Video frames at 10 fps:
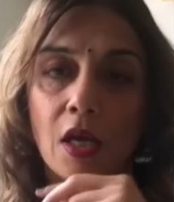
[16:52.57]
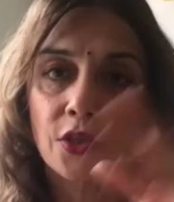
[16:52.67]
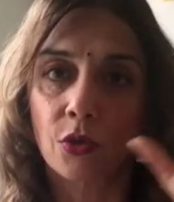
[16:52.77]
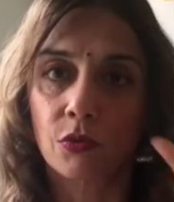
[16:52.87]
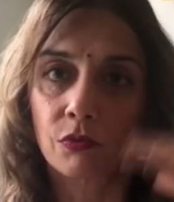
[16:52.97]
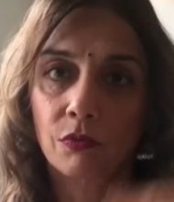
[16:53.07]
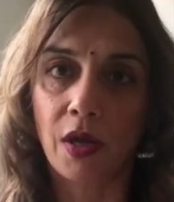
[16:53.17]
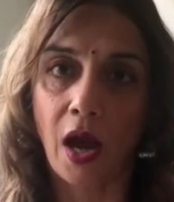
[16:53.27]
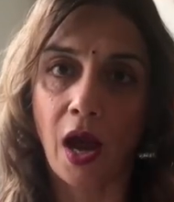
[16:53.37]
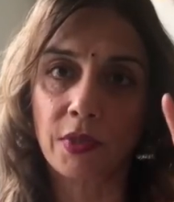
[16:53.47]
So
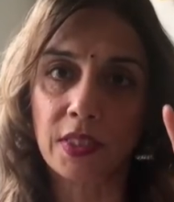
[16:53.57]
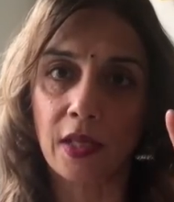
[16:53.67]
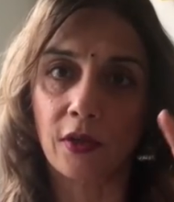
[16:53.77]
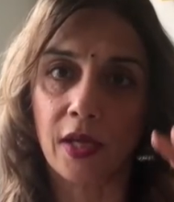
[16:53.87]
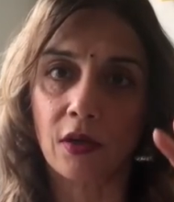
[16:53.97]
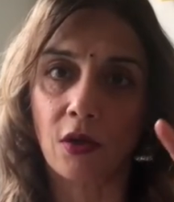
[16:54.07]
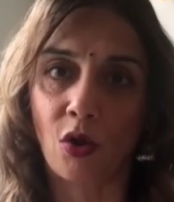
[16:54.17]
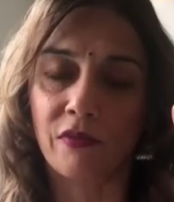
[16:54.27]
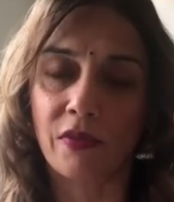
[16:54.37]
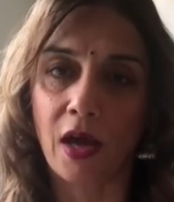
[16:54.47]
I would say look at
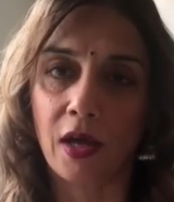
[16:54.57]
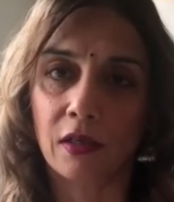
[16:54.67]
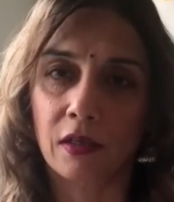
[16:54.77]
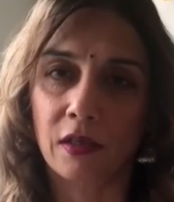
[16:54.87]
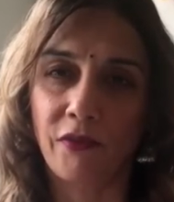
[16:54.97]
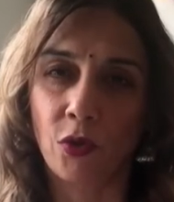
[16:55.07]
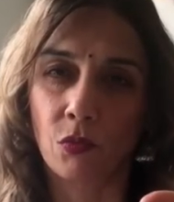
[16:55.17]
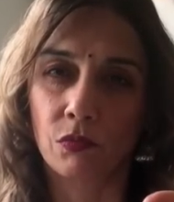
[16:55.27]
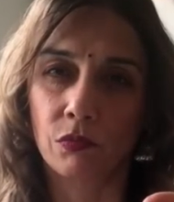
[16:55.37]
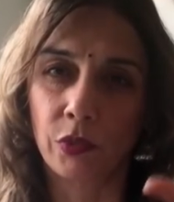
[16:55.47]
all of that if
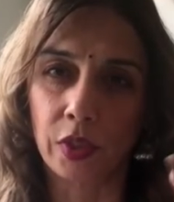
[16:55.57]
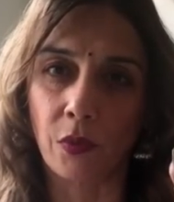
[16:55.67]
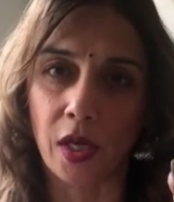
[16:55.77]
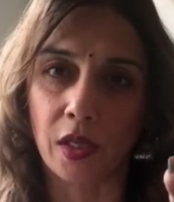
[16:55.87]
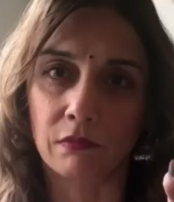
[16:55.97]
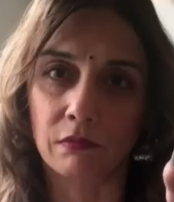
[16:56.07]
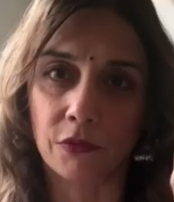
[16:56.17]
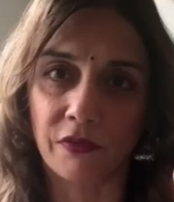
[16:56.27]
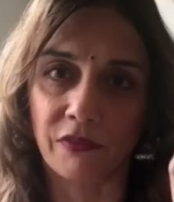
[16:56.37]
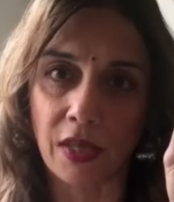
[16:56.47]
you really want to
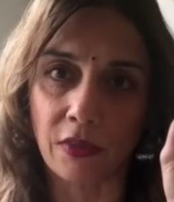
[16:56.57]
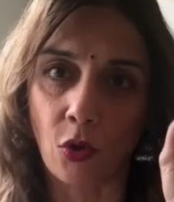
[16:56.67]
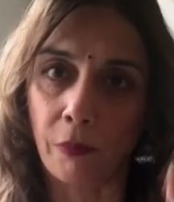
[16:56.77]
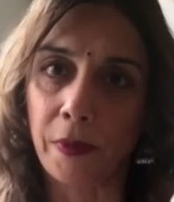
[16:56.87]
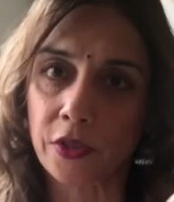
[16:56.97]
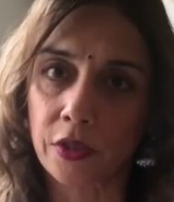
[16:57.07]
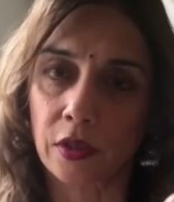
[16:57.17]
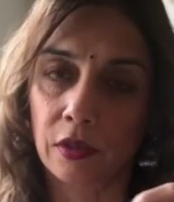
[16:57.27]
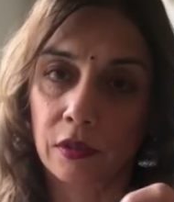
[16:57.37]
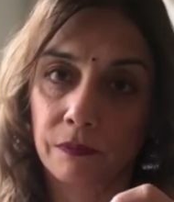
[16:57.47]
sort of get the whole picture